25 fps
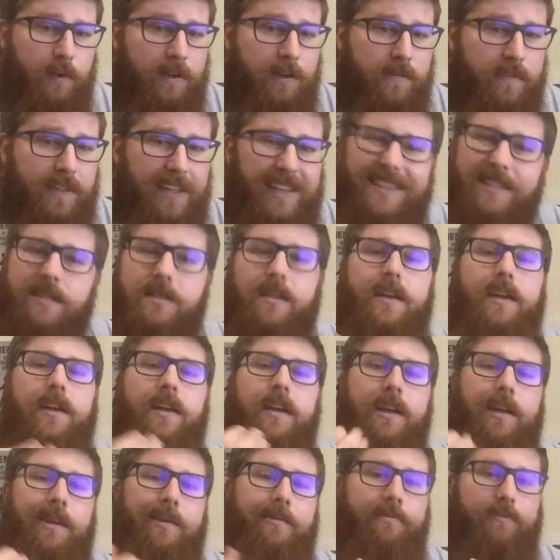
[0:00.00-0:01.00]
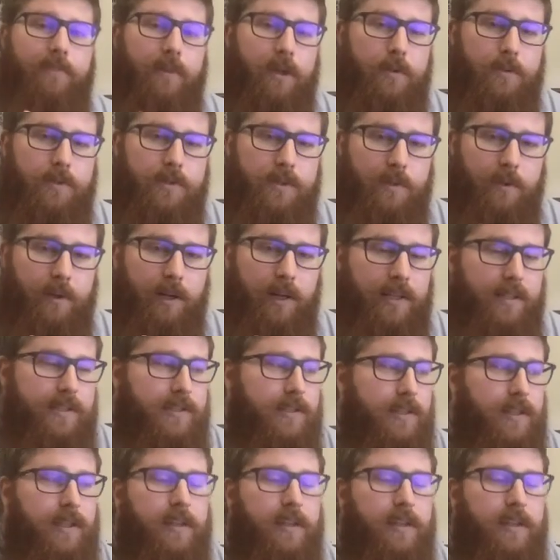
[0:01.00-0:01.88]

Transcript: of these, it flows to us.